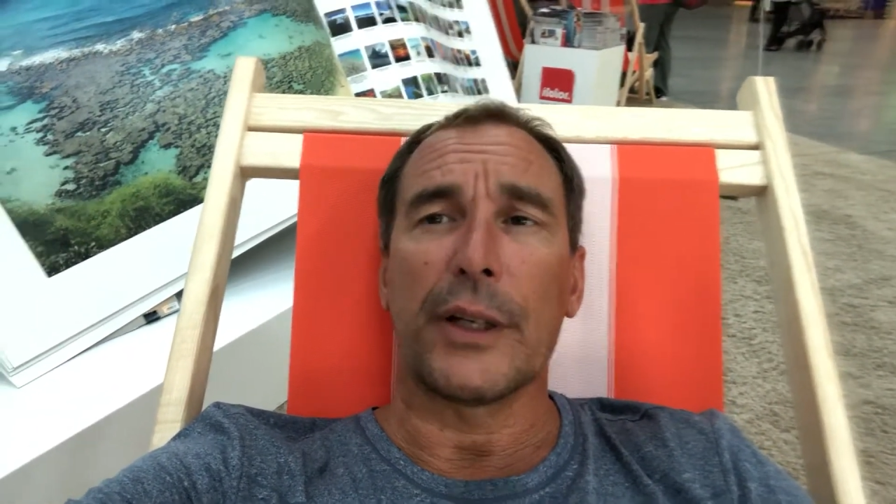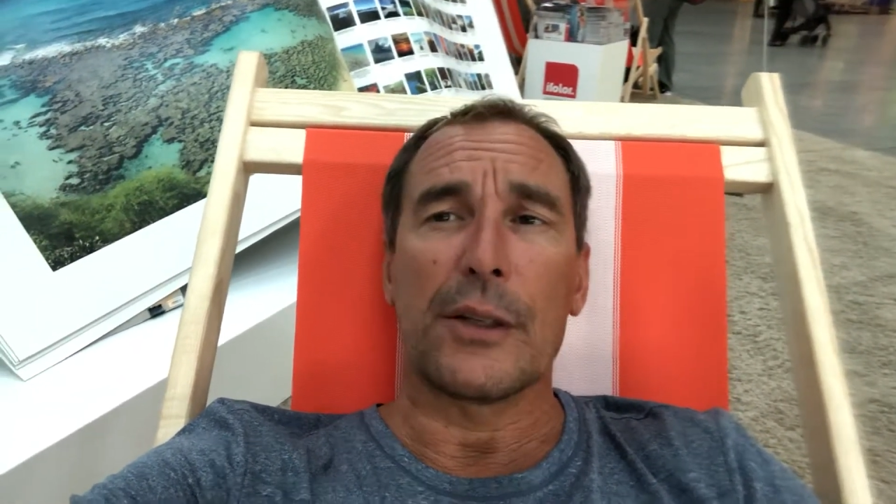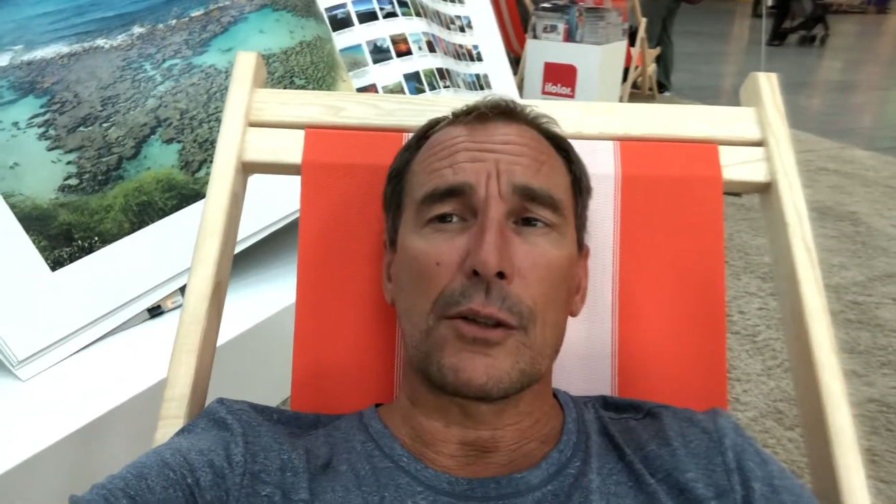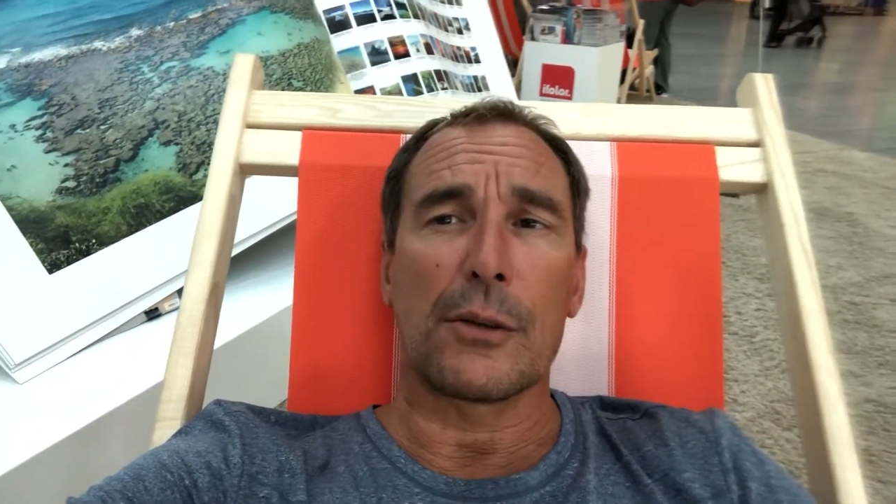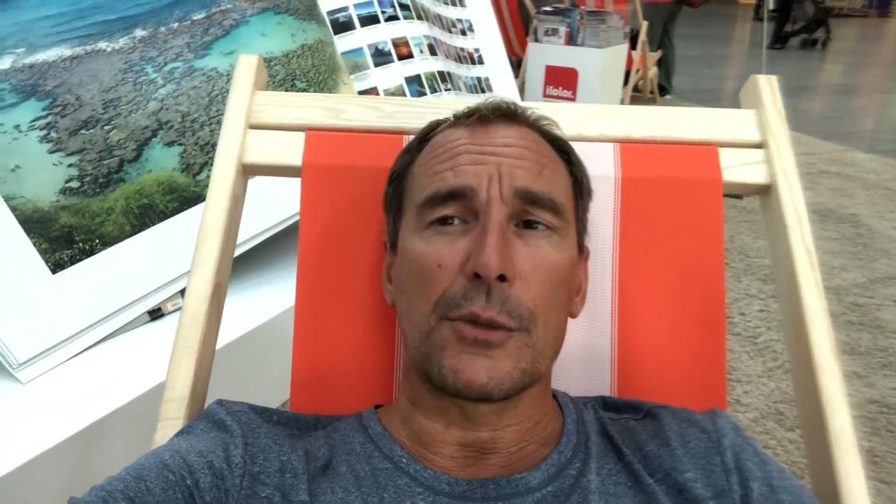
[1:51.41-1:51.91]
in
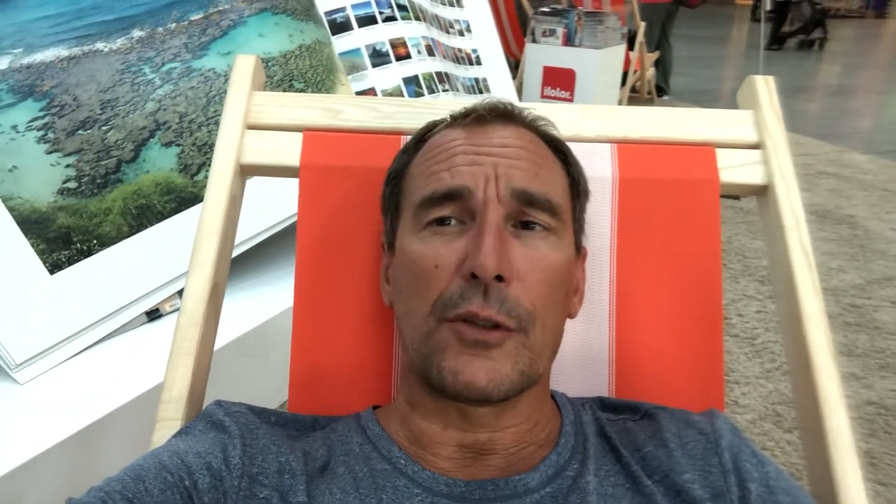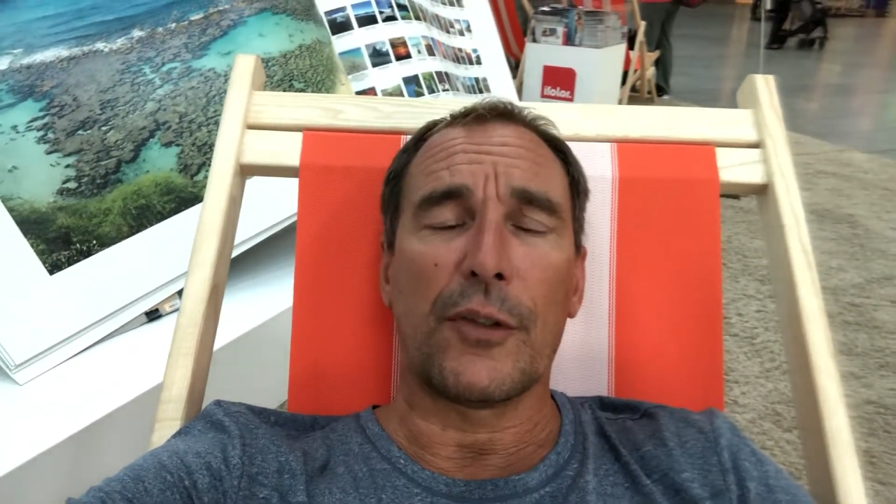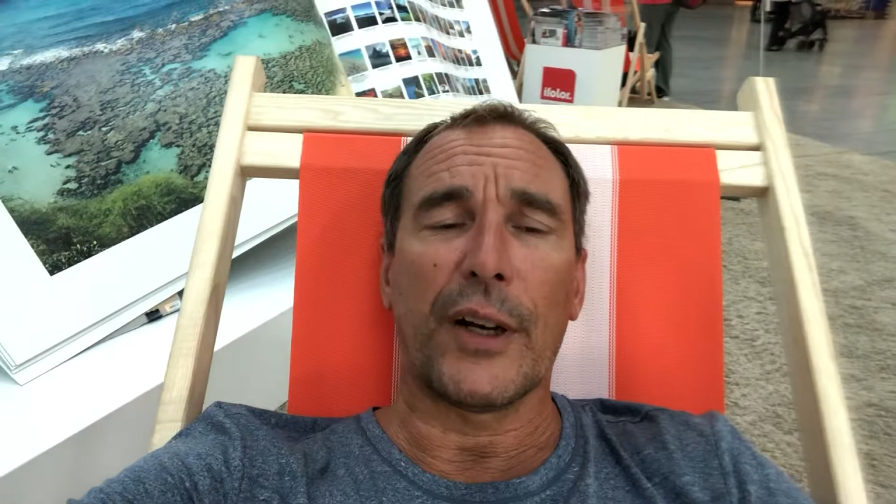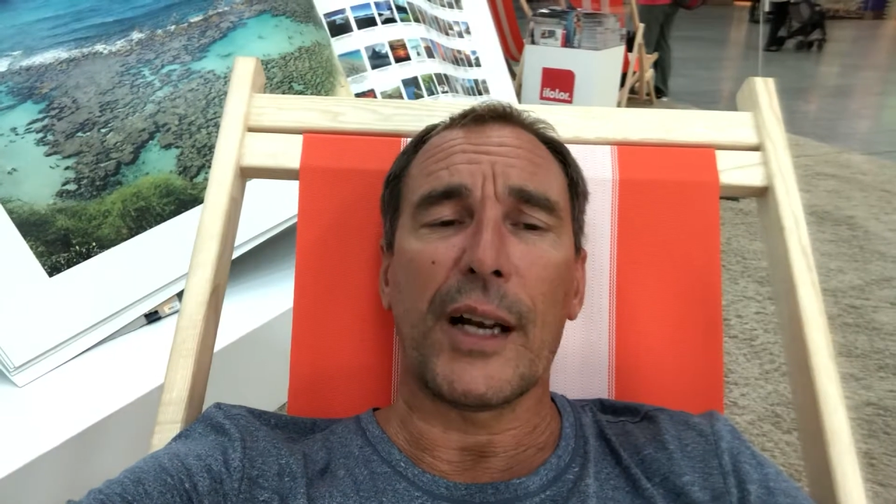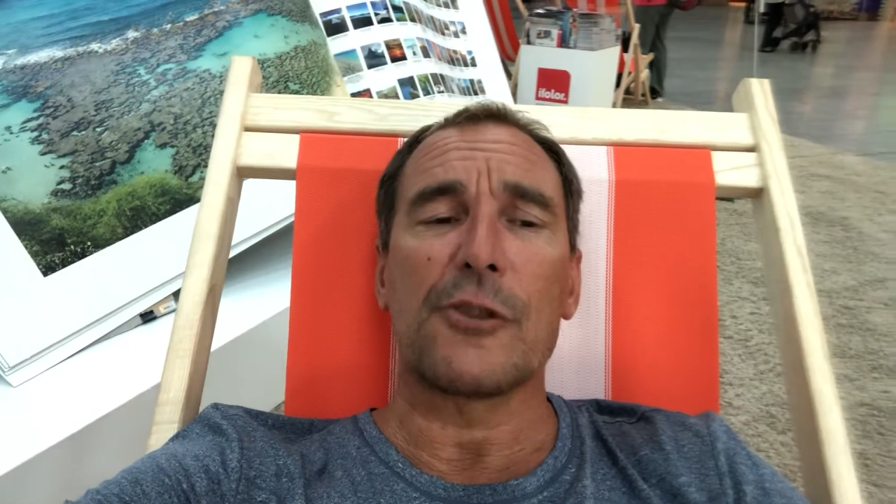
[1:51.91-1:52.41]
terms of
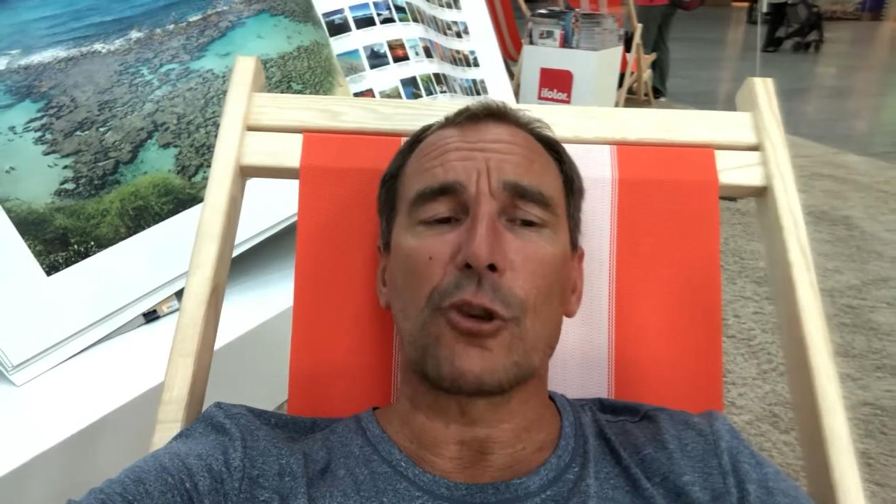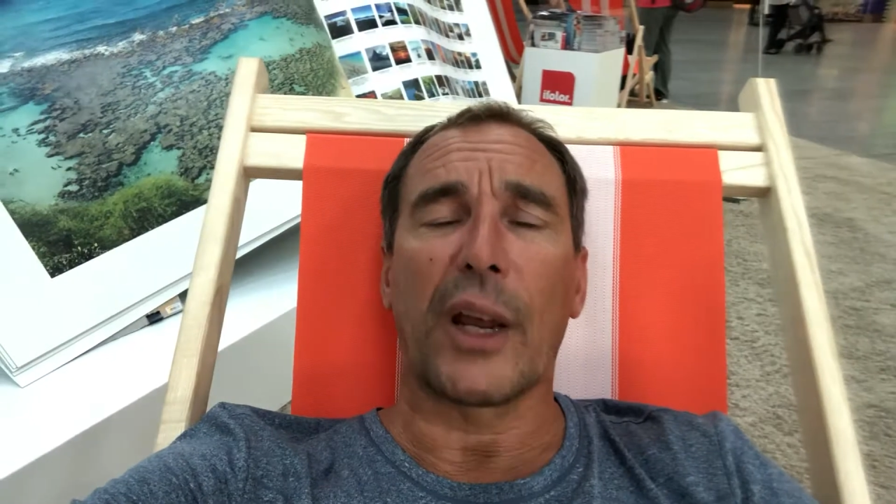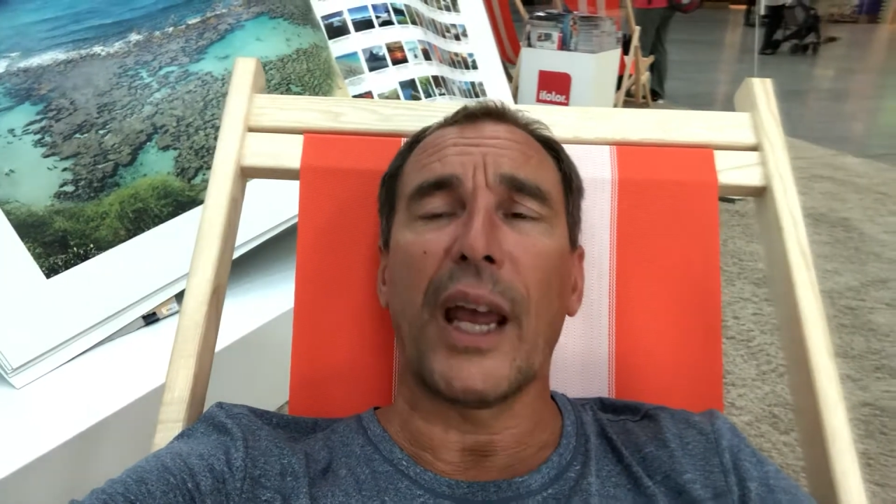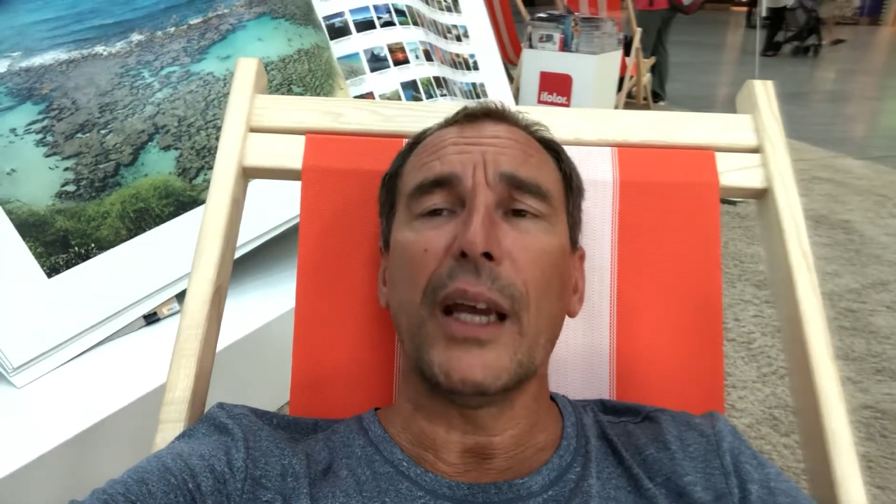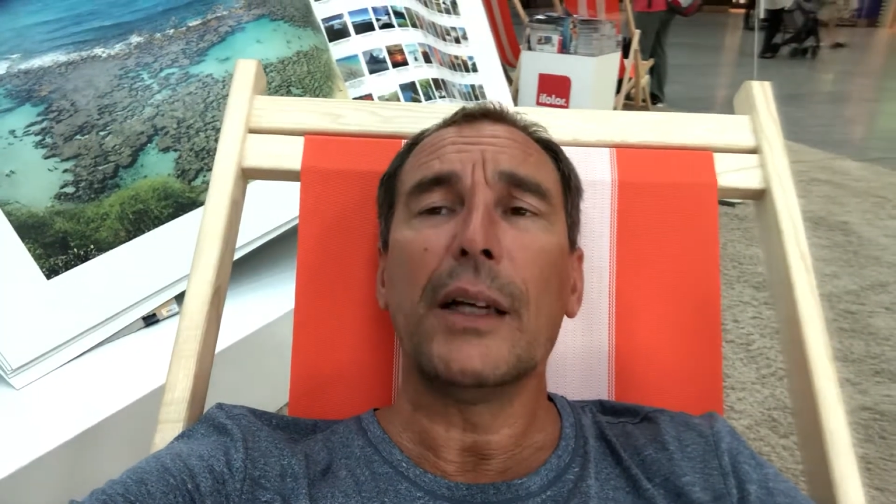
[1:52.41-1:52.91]
financial
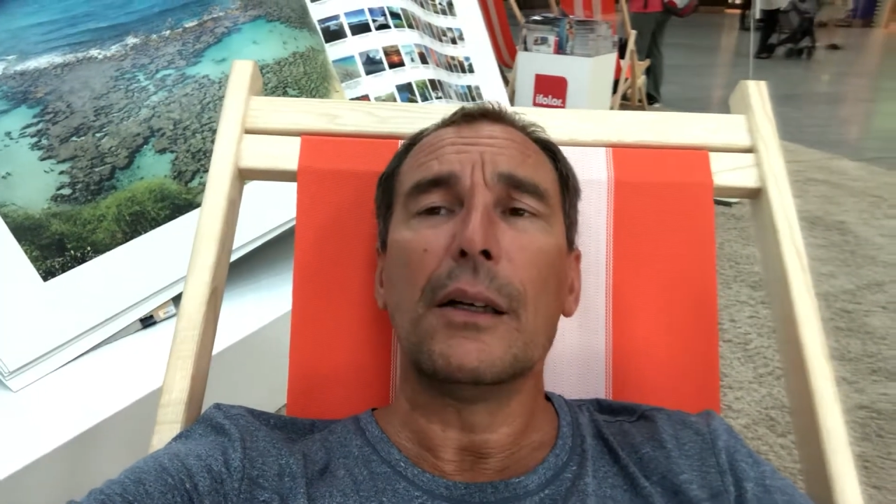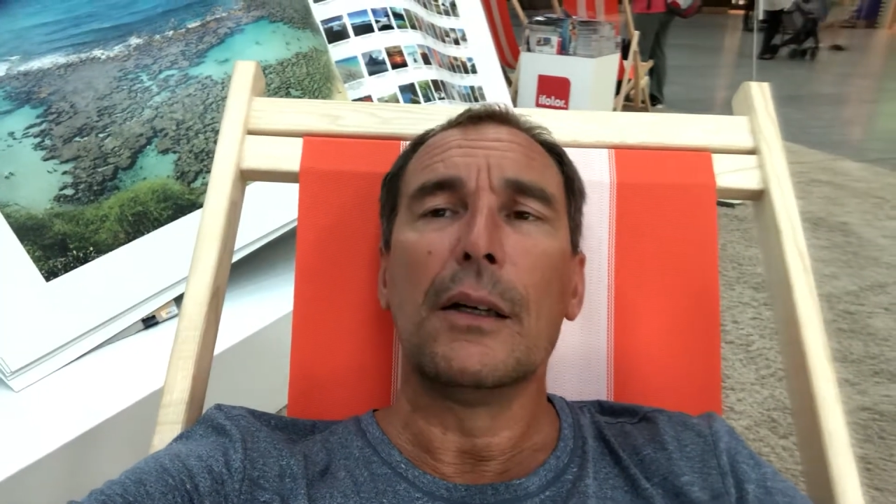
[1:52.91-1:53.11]
gain,